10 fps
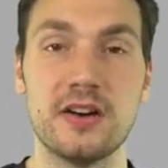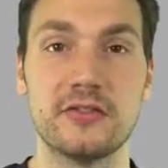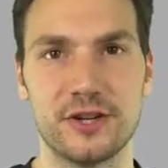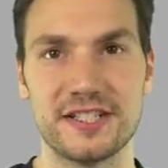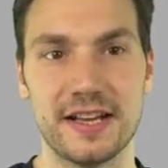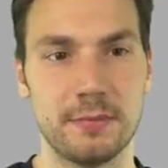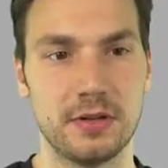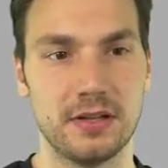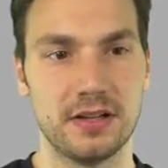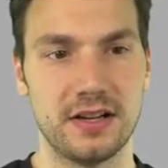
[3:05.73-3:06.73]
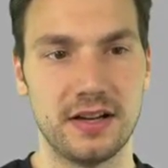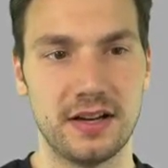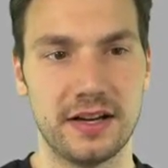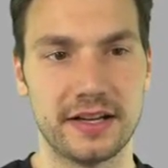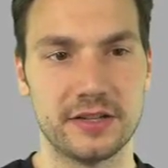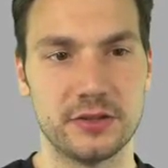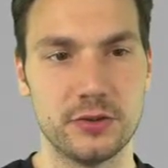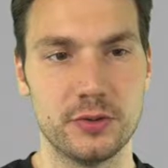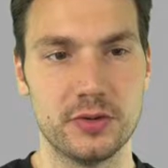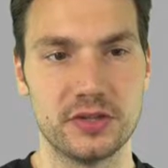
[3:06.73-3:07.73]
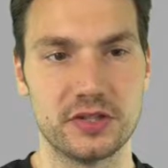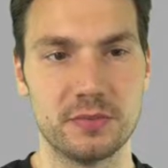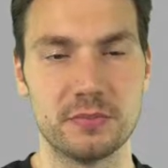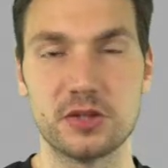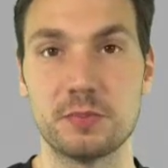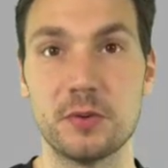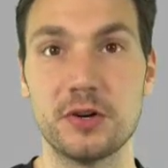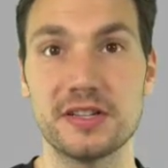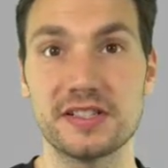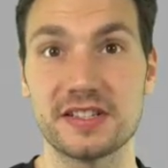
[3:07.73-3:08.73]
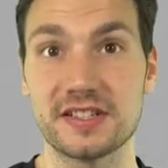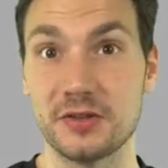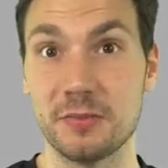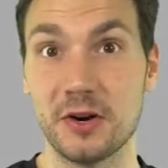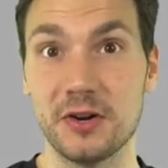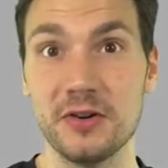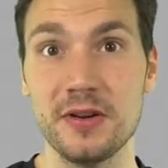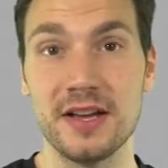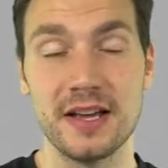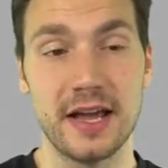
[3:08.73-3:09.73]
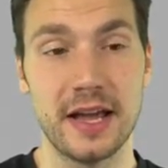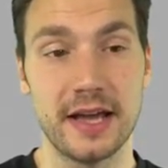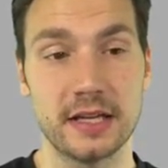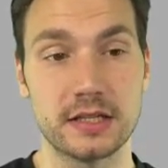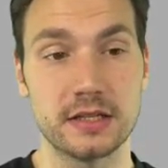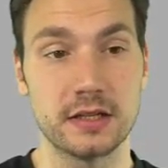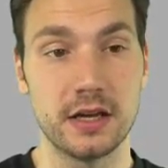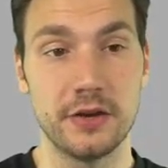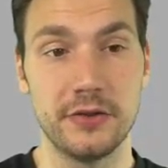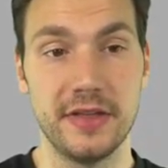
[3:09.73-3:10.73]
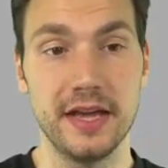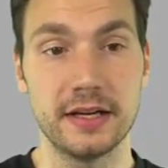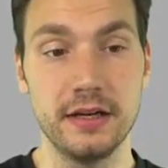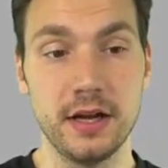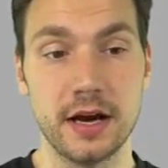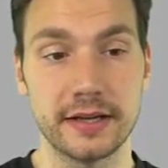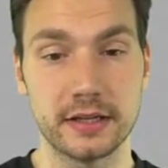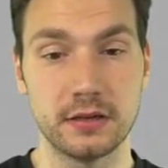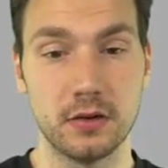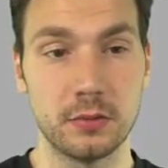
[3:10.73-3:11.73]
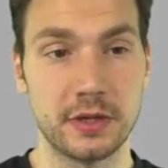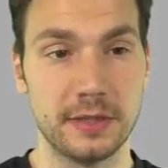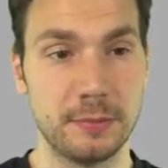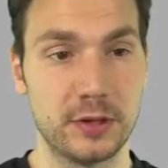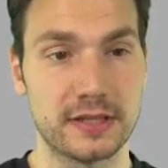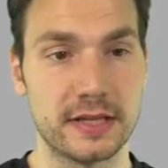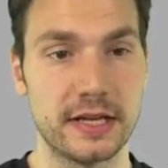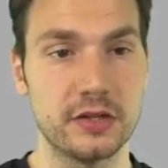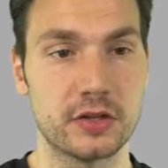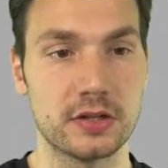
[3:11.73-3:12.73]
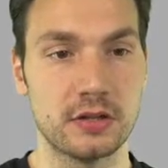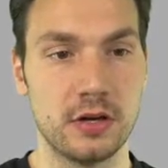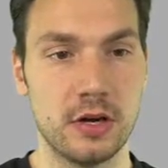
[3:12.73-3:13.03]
For example, I can do some sports tomorrow, and then I can already press enter